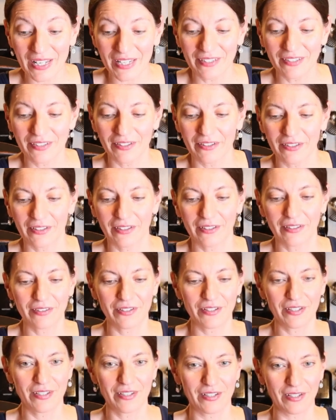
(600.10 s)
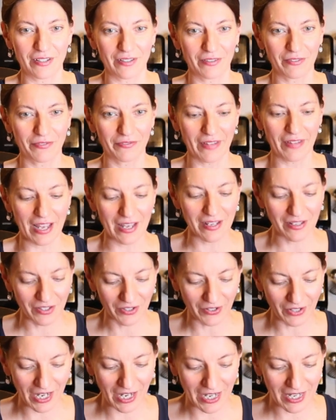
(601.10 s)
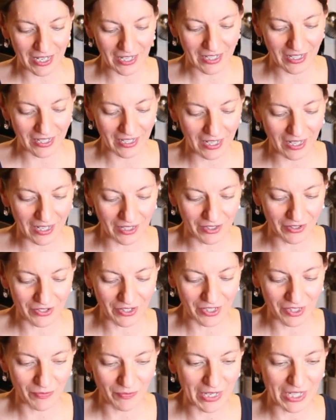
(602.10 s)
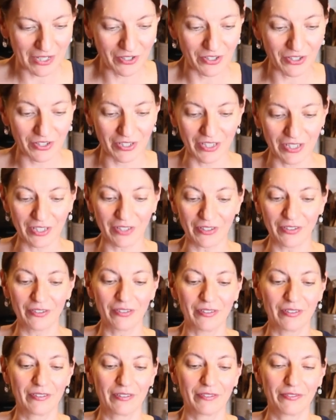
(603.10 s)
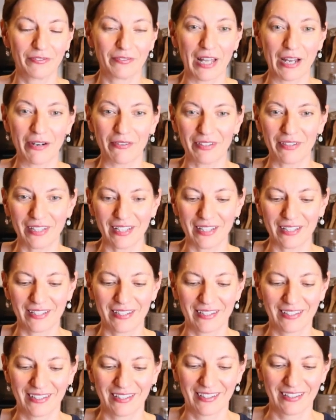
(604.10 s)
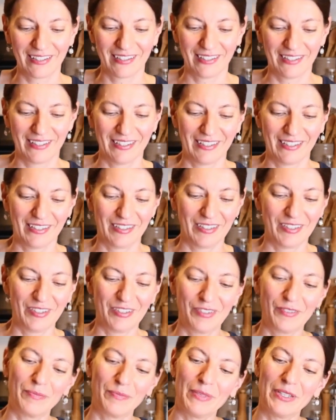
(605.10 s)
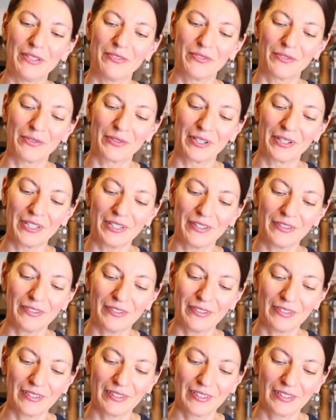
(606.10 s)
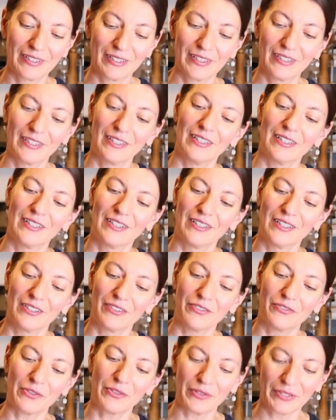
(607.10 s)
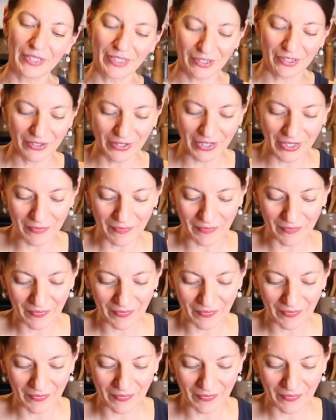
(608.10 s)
I took just a flat tray, and you just make sure you flour this before you fold and trim.